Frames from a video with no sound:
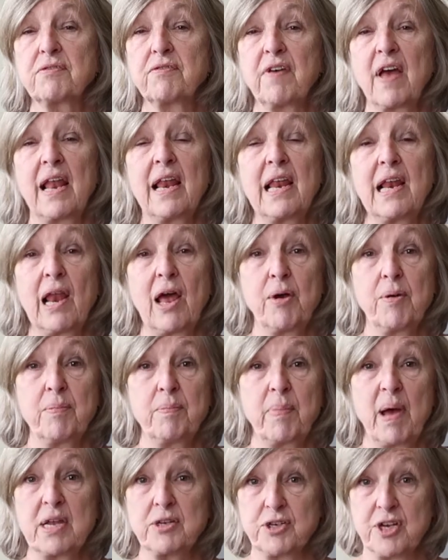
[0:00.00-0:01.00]
a fairly low
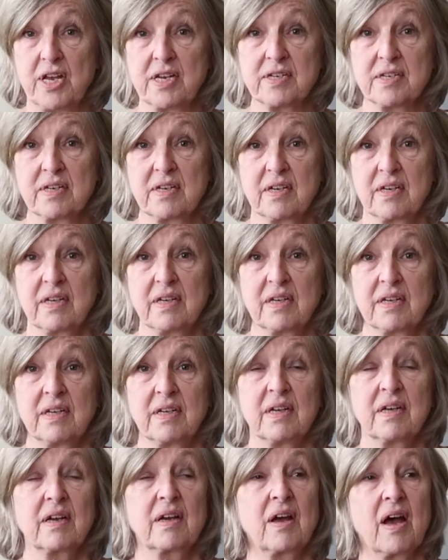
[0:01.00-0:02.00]
budget
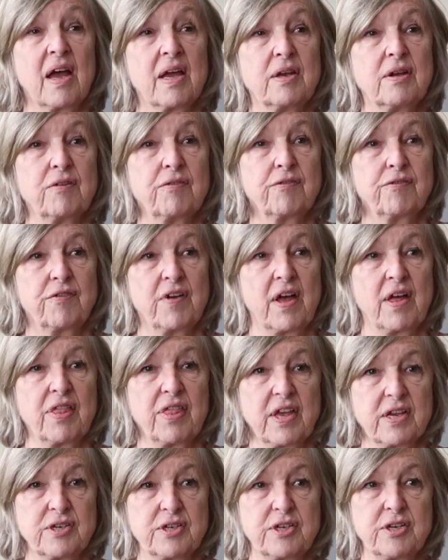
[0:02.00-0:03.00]
kind of
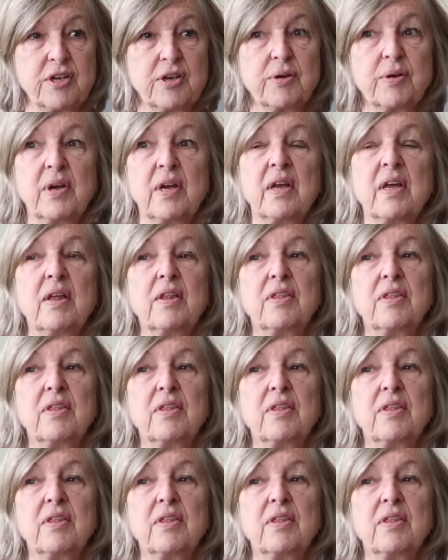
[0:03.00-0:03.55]
thing to do.